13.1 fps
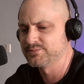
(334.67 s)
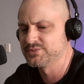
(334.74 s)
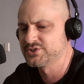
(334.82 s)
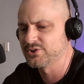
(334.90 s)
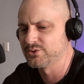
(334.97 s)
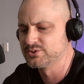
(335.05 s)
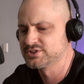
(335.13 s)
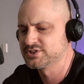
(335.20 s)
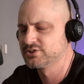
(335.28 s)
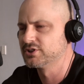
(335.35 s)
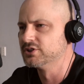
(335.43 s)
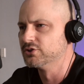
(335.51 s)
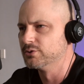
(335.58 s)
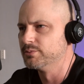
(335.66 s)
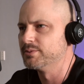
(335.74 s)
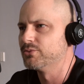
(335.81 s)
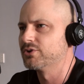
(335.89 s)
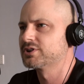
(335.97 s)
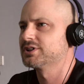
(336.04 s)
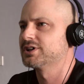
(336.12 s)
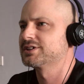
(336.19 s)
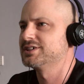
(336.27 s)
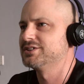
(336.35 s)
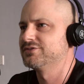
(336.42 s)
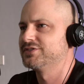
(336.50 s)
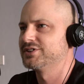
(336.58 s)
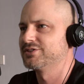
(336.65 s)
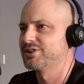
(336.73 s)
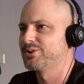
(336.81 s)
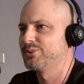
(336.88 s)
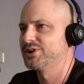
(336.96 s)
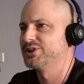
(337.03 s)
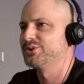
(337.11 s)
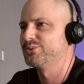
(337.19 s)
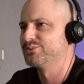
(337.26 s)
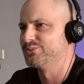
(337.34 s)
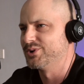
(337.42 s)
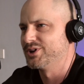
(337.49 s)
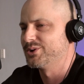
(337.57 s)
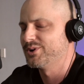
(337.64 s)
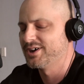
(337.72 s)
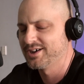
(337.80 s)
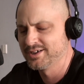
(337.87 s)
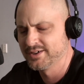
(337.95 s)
So it was still a little bit more clunky to figure out where you are.